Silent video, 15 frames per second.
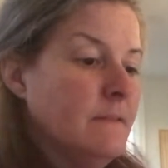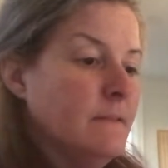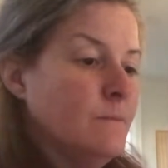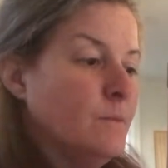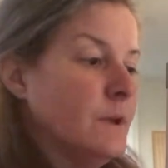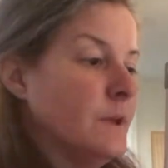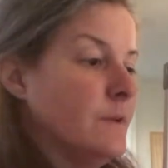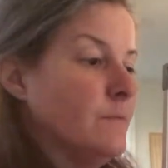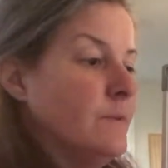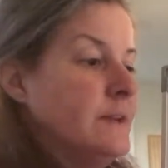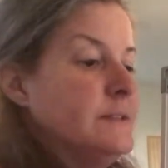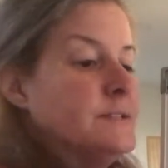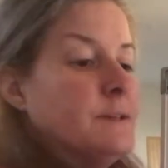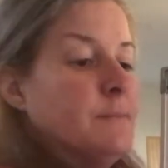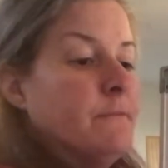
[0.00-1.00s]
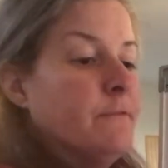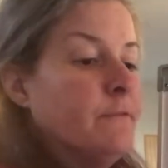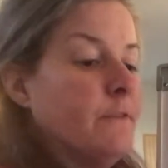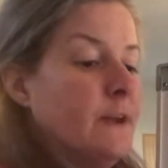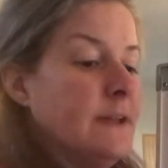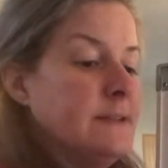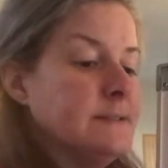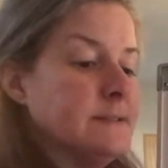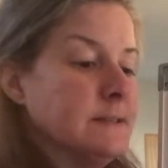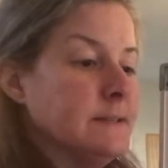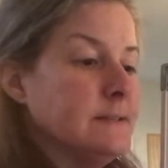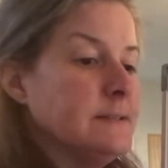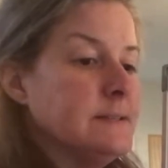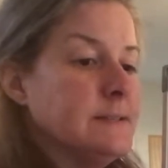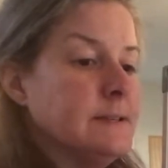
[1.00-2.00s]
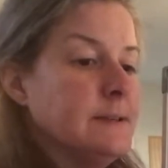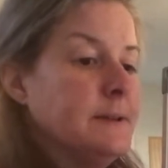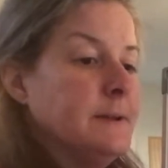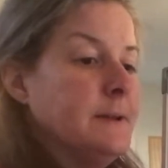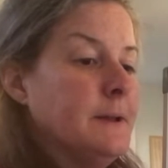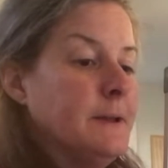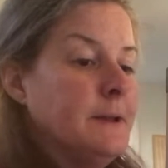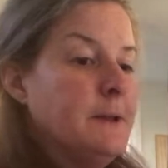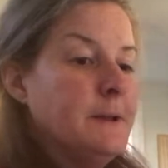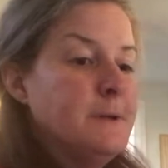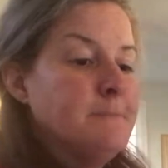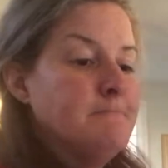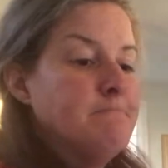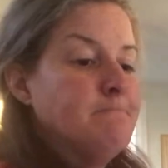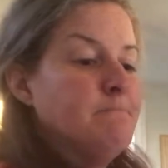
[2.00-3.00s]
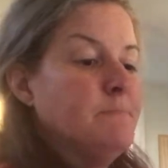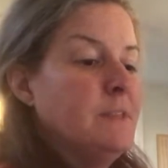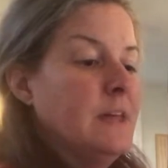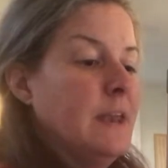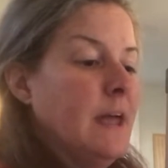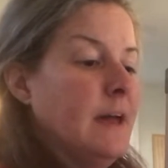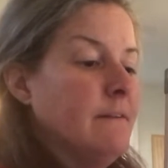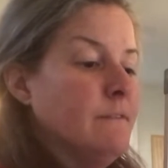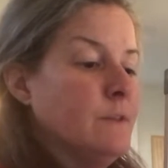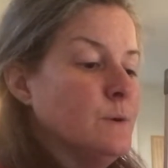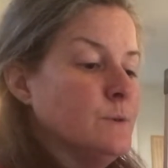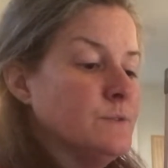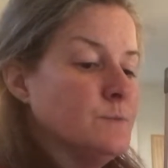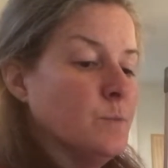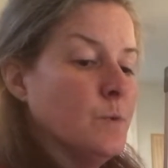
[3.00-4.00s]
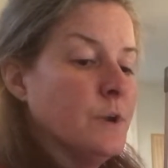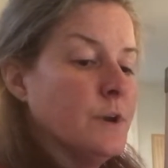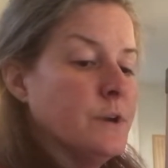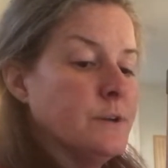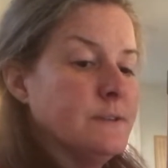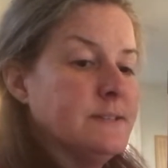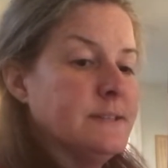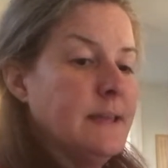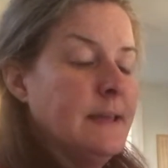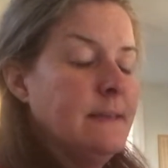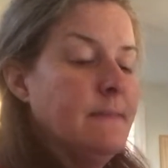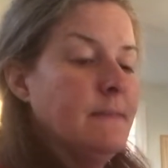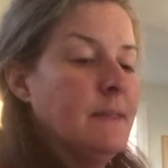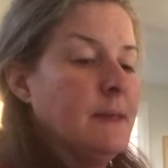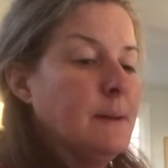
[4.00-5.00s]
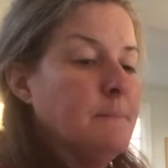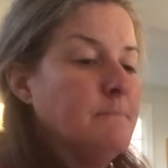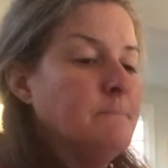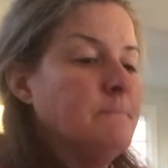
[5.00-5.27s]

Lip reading: We're going to read some phrases that have those words in them.